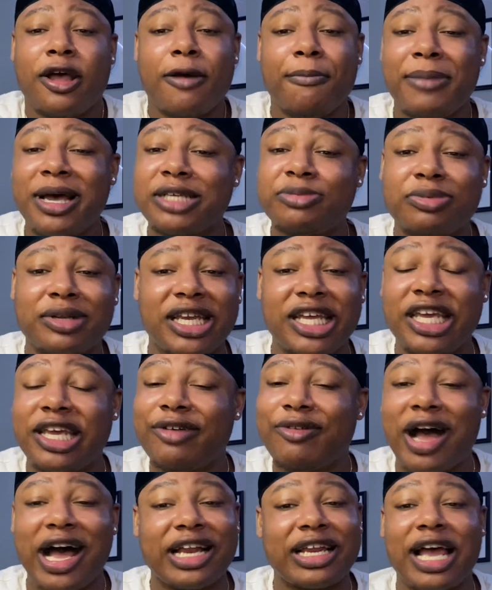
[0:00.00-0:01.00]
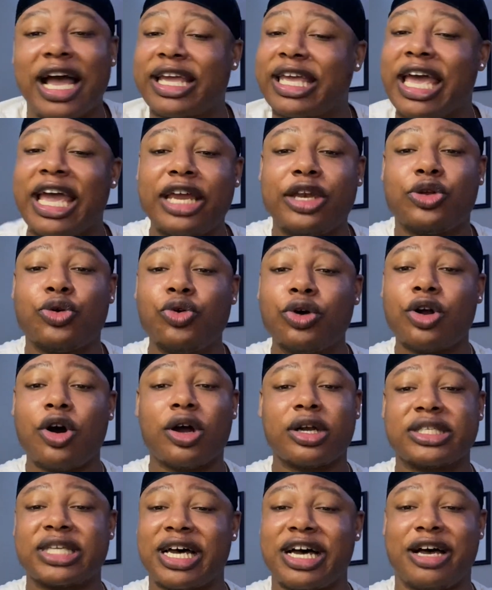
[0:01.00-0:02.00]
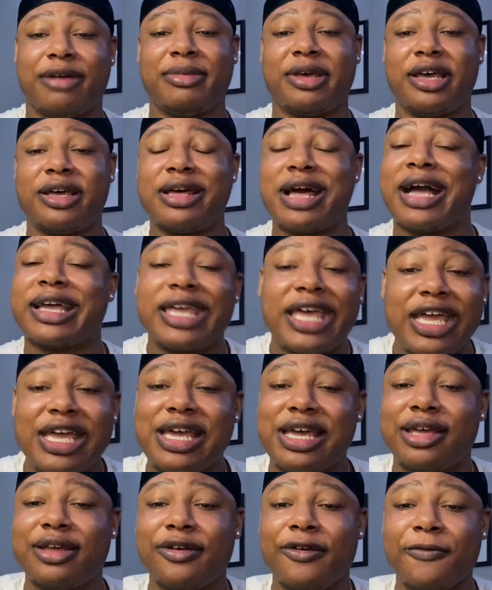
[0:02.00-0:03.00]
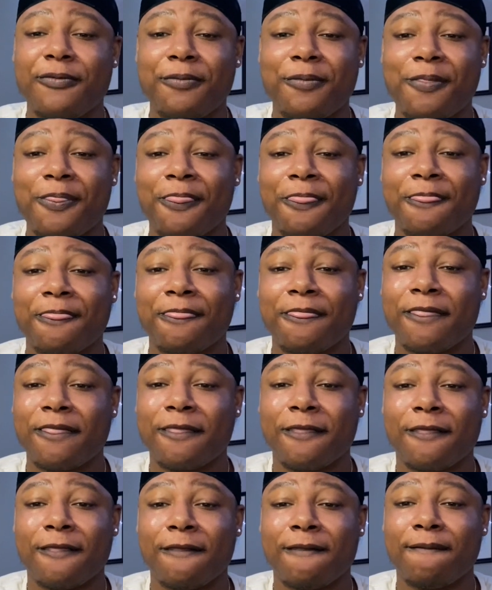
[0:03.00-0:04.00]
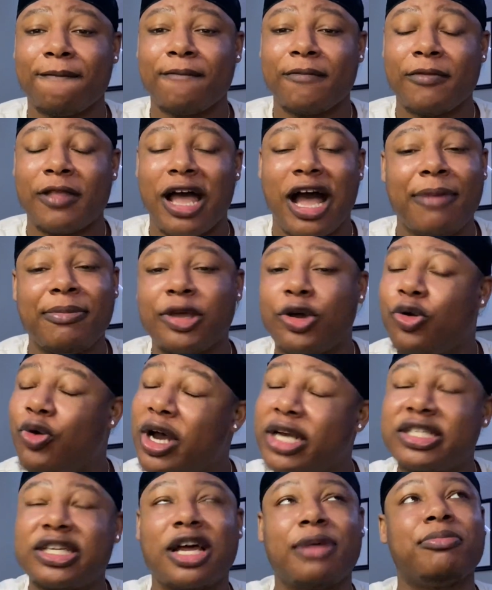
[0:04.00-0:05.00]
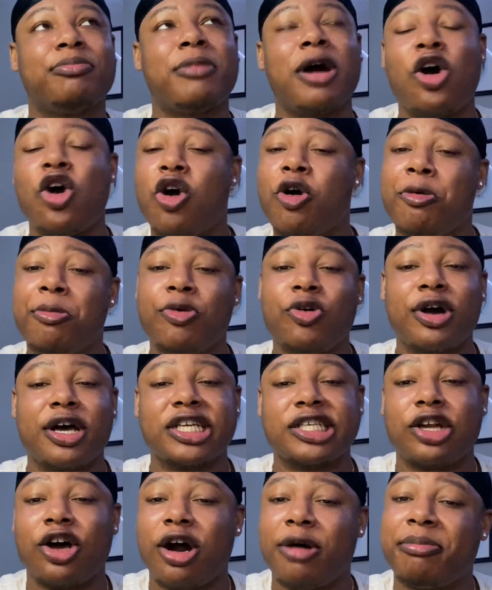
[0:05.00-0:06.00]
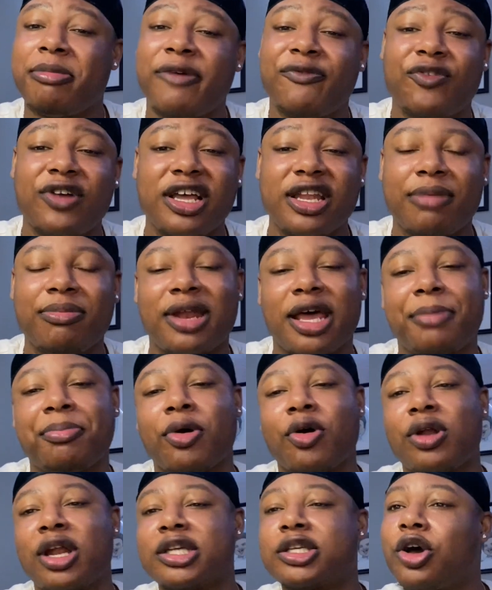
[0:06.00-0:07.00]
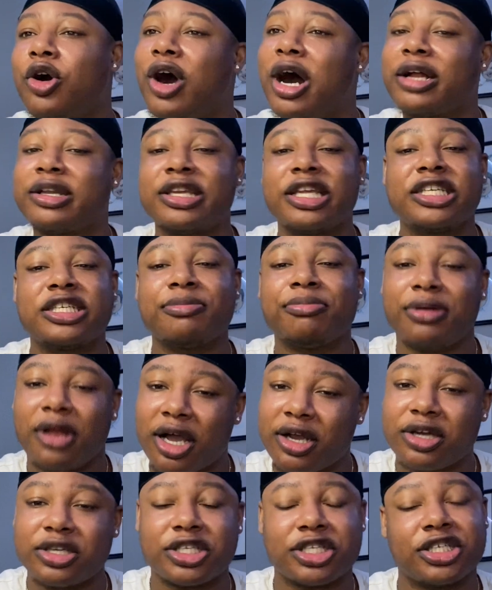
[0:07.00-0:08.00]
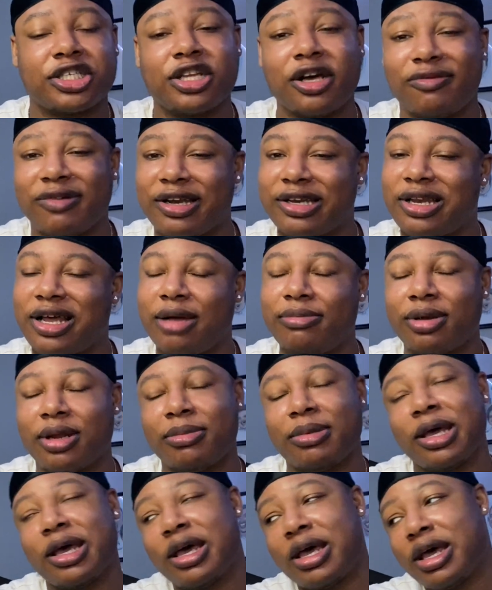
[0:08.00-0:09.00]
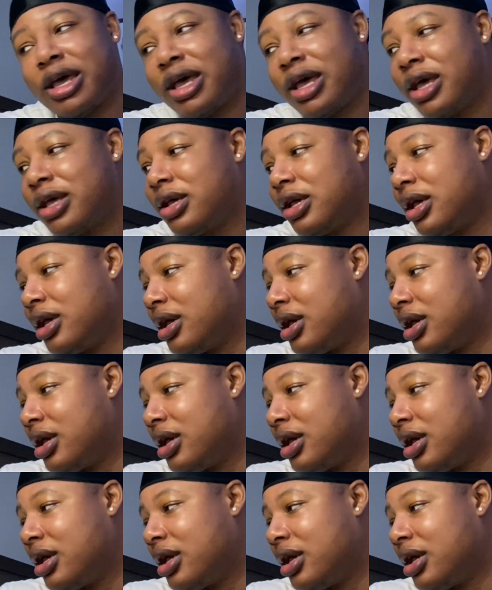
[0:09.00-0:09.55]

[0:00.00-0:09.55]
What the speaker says: best believe, I can't do it all the time, man. I can't. I be questioning. My homeboys and all my friends, they be like, bro, let's go out and eat some pluckers and stuff like that. I be like, man,